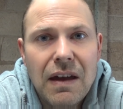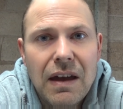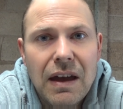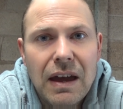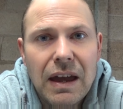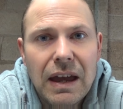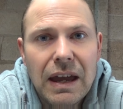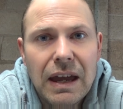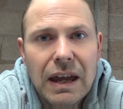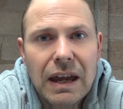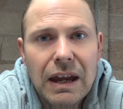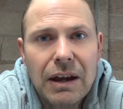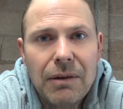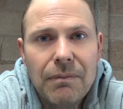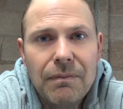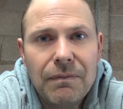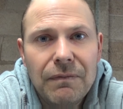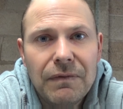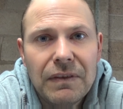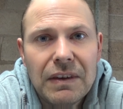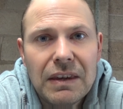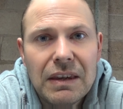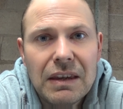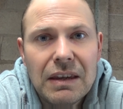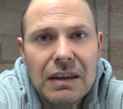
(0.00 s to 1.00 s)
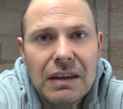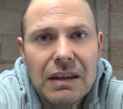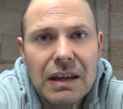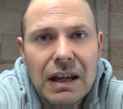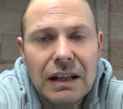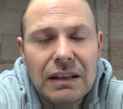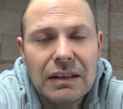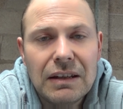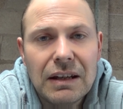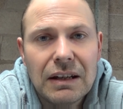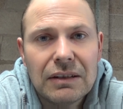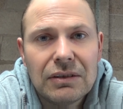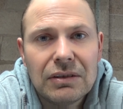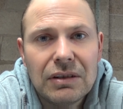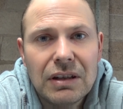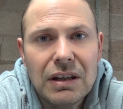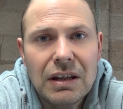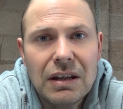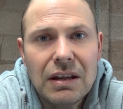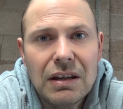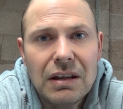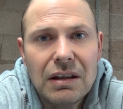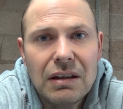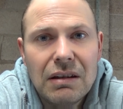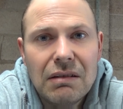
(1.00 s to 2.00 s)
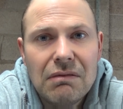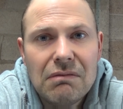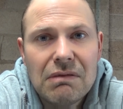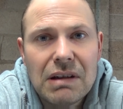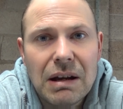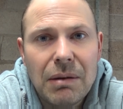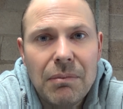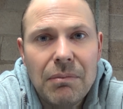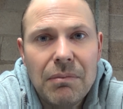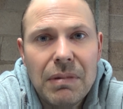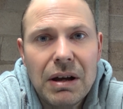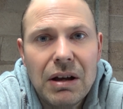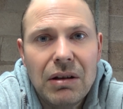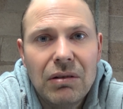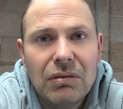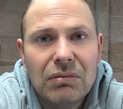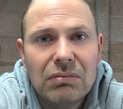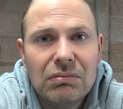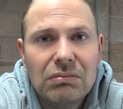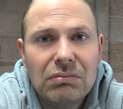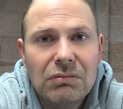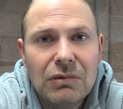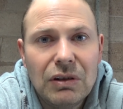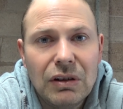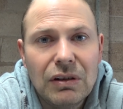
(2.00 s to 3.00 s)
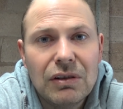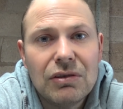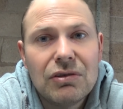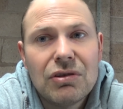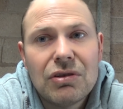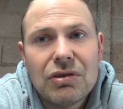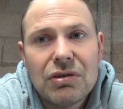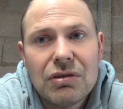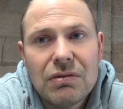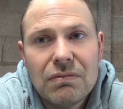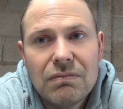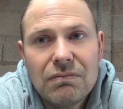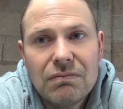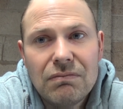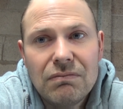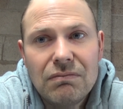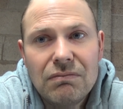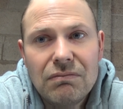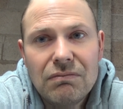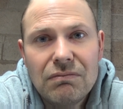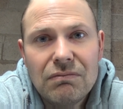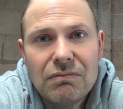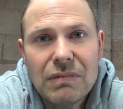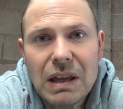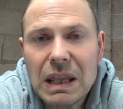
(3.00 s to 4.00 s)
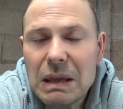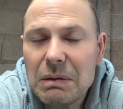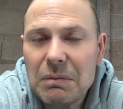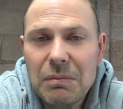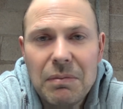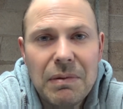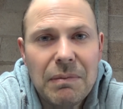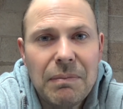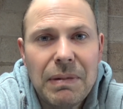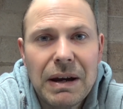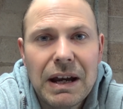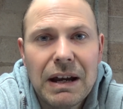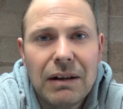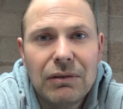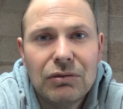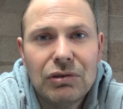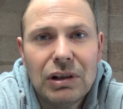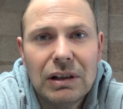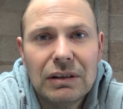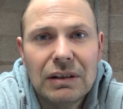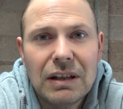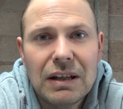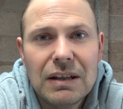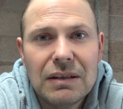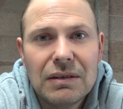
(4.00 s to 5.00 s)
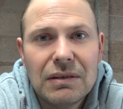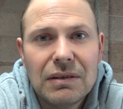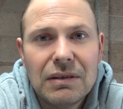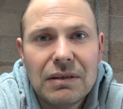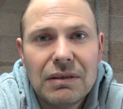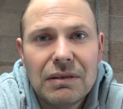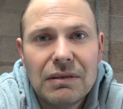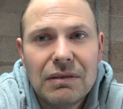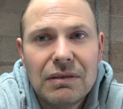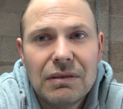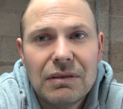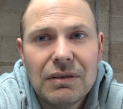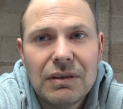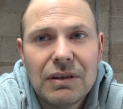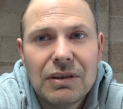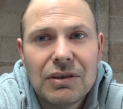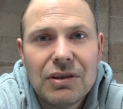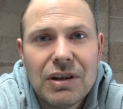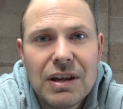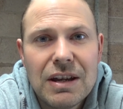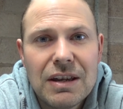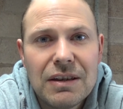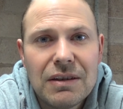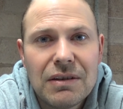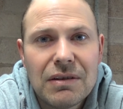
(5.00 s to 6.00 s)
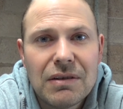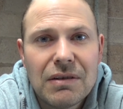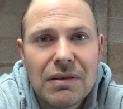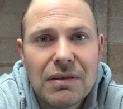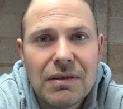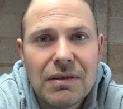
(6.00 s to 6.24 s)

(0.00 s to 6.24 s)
head gasket, cam belt, clutch, and then we'll be back out track days. Cheers.